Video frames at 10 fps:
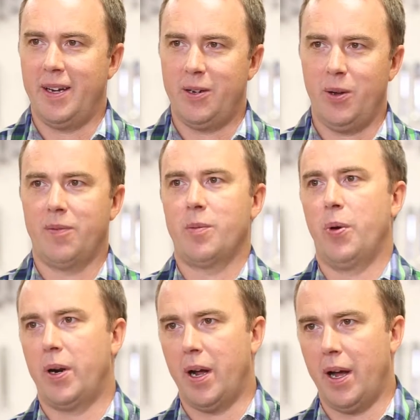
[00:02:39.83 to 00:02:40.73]
and you do have to
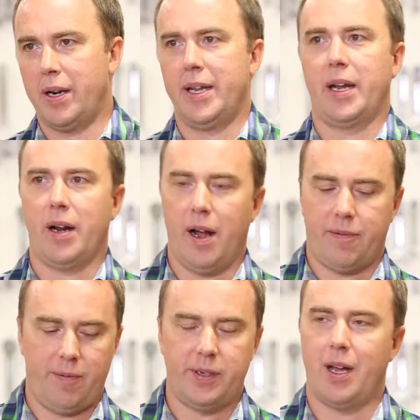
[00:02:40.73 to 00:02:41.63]
put it on and take it
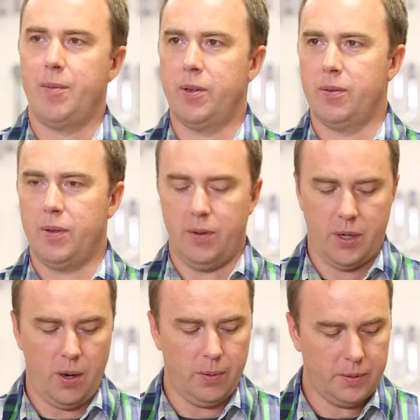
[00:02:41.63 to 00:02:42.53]
off every time you
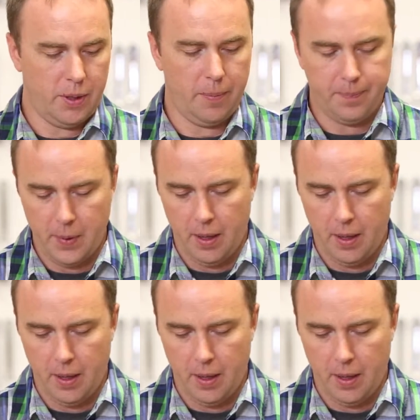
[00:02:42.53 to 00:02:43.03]
tow. So